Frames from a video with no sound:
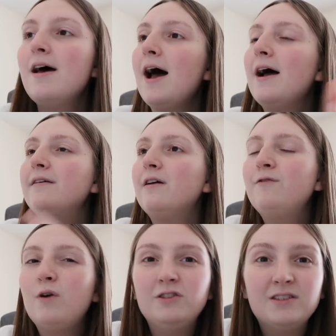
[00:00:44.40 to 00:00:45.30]
And I
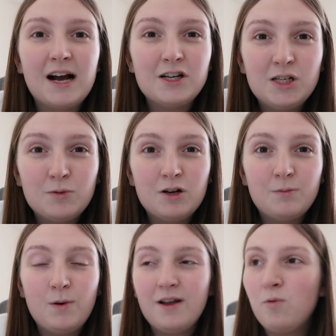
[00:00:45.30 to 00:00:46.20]
thought I'd just catch you
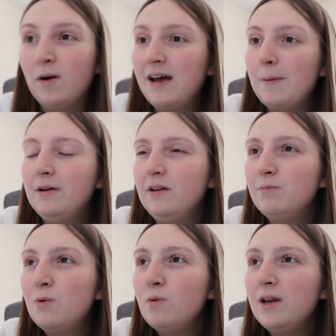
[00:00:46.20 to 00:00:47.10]
up with what's happened
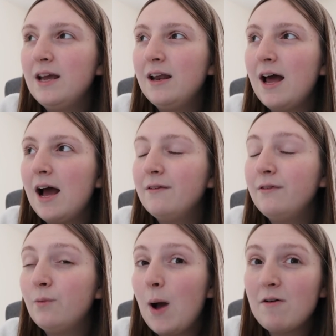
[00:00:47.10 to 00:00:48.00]
this morning
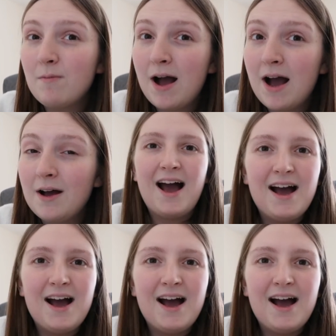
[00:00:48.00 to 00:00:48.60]
and where I'm at